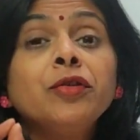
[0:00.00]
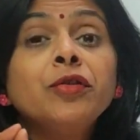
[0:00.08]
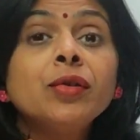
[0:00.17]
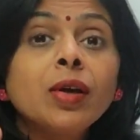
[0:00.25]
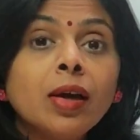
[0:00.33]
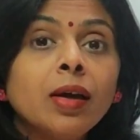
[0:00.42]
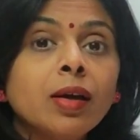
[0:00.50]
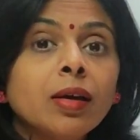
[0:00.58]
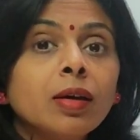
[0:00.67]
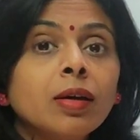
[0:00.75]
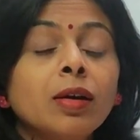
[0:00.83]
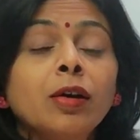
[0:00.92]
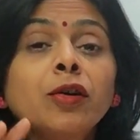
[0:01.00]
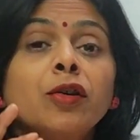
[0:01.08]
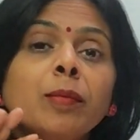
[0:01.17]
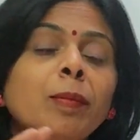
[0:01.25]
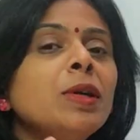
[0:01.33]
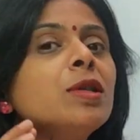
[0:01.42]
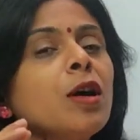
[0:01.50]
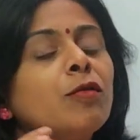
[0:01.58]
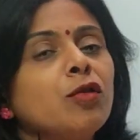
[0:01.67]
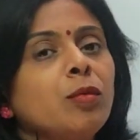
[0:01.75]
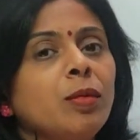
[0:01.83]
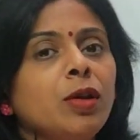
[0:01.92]
Chair. Repeat
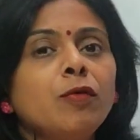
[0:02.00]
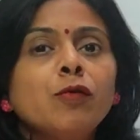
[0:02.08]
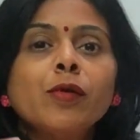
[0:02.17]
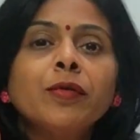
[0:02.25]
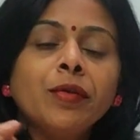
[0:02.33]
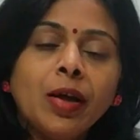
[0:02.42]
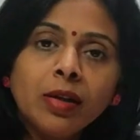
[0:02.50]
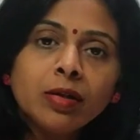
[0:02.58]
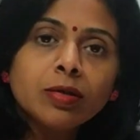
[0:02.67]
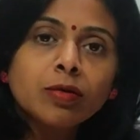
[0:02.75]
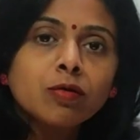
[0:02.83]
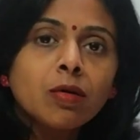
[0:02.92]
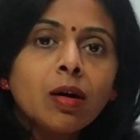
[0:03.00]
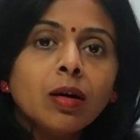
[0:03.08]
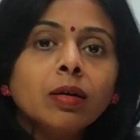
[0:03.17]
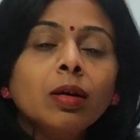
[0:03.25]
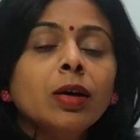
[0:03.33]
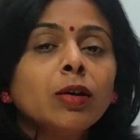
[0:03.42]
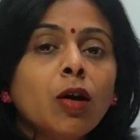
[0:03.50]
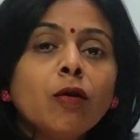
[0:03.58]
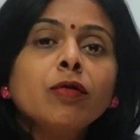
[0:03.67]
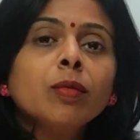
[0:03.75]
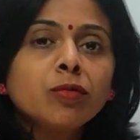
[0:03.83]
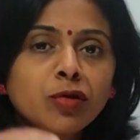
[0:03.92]
after me. If you are saying this wrong, now
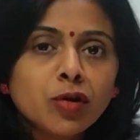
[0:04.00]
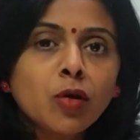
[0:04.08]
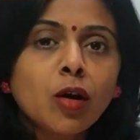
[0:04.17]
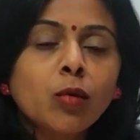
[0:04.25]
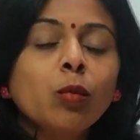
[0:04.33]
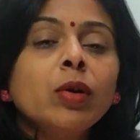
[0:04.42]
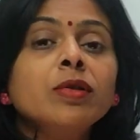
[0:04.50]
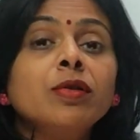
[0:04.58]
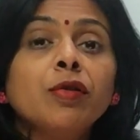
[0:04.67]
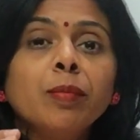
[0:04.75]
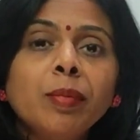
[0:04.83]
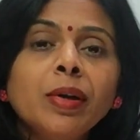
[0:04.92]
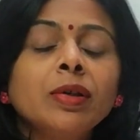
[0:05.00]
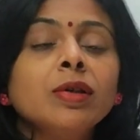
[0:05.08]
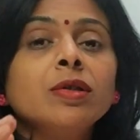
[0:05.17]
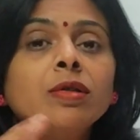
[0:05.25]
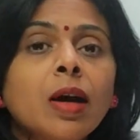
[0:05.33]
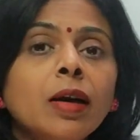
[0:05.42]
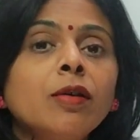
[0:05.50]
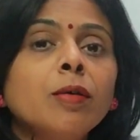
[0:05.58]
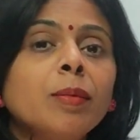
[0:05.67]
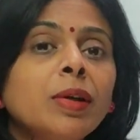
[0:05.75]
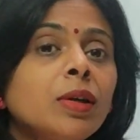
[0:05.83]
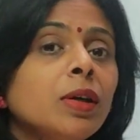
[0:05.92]
from today onwards, repeat it. Start
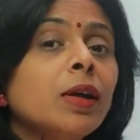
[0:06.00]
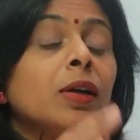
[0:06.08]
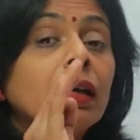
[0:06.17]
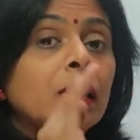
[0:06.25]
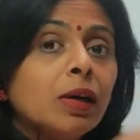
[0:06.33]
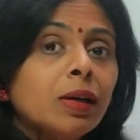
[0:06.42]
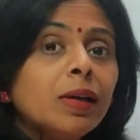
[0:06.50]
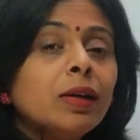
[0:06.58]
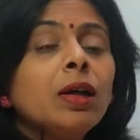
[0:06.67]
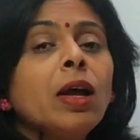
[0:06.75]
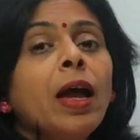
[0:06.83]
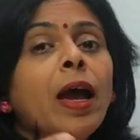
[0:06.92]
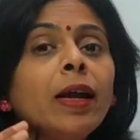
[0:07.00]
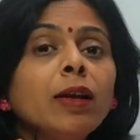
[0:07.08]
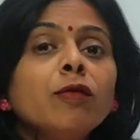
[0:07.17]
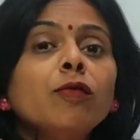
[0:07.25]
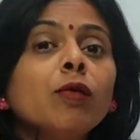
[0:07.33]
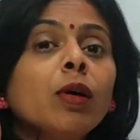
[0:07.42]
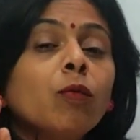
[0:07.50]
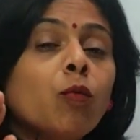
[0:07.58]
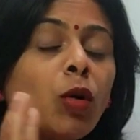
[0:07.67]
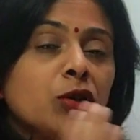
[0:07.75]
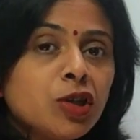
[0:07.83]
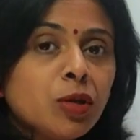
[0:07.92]
repeating it, learn it. And if you are
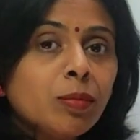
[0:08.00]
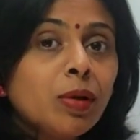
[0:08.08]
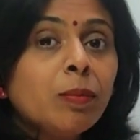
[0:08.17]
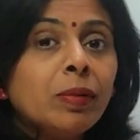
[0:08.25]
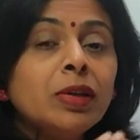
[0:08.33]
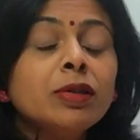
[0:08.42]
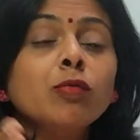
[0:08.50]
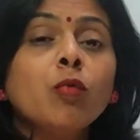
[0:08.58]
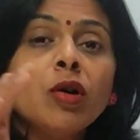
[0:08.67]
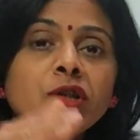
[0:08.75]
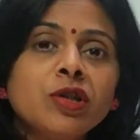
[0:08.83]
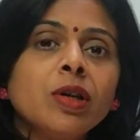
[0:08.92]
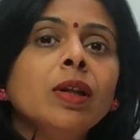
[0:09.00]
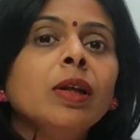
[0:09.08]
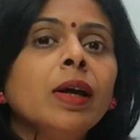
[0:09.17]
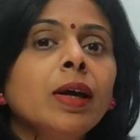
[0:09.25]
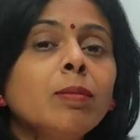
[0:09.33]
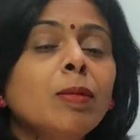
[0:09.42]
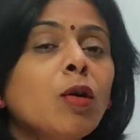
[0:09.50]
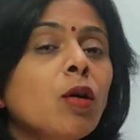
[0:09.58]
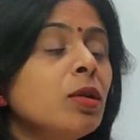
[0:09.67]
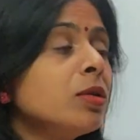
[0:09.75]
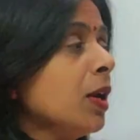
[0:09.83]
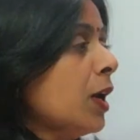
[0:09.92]
watching me, please watch till the end,
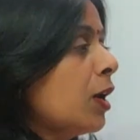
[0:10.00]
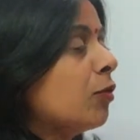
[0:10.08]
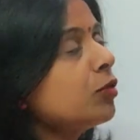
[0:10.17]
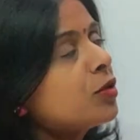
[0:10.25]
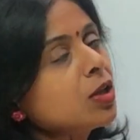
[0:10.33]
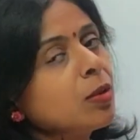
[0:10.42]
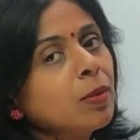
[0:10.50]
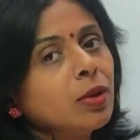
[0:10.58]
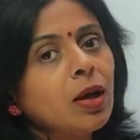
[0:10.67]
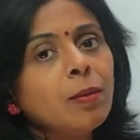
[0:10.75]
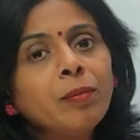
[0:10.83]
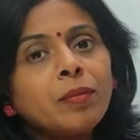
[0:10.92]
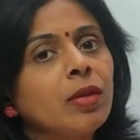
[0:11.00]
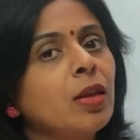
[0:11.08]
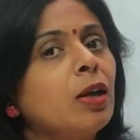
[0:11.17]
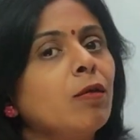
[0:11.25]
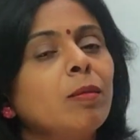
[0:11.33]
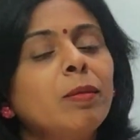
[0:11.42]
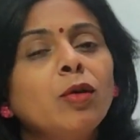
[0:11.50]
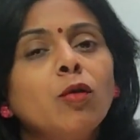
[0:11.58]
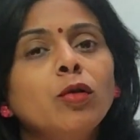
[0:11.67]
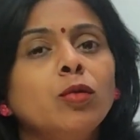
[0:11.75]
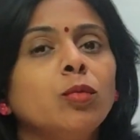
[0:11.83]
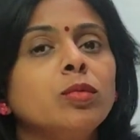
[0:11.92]
because if you skip it up, then it will be no
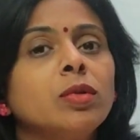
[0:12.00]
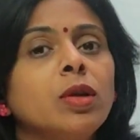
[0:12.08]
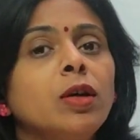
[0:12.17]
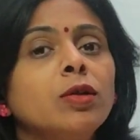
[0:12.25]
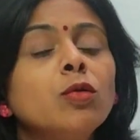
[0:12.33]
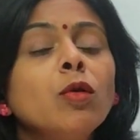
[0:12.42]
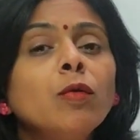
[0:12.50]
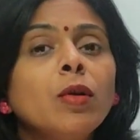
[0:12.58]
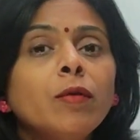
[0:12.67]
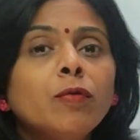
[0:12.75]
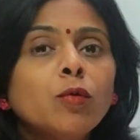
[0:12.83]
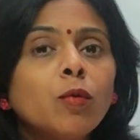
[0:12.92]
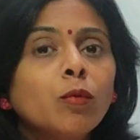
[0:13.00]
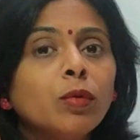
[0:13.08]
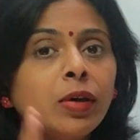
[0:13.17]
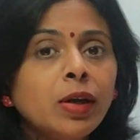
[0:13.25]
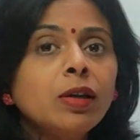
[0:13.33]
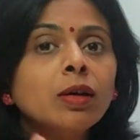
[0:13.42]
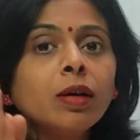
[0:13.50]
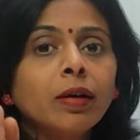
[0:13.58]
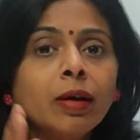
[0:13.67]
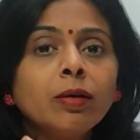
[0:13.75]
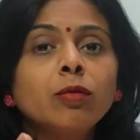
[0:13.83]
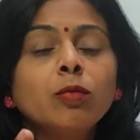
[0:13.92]
use. So if you need a
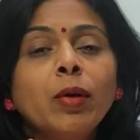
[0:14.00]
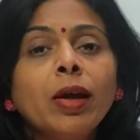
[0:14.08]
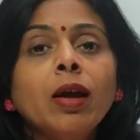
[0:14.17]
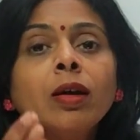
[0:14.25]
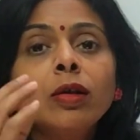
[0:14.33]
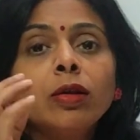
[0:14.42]
correct way,